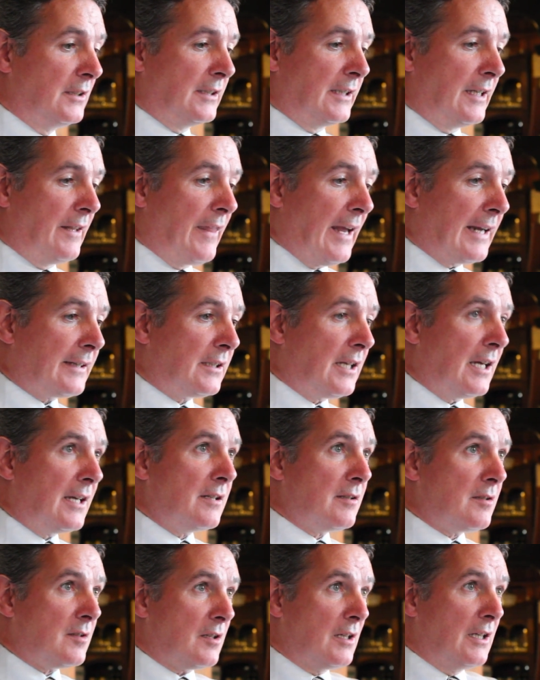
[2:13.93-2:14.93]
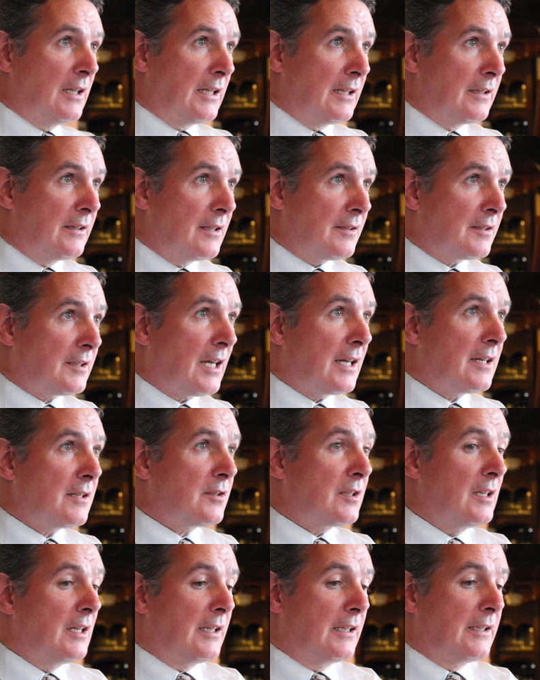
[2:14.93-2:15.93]
in that case, in this
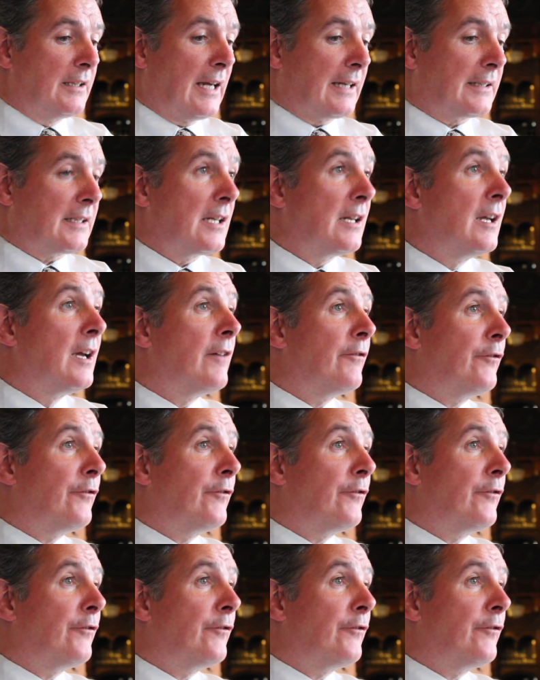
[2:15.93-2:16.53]
case, in that case.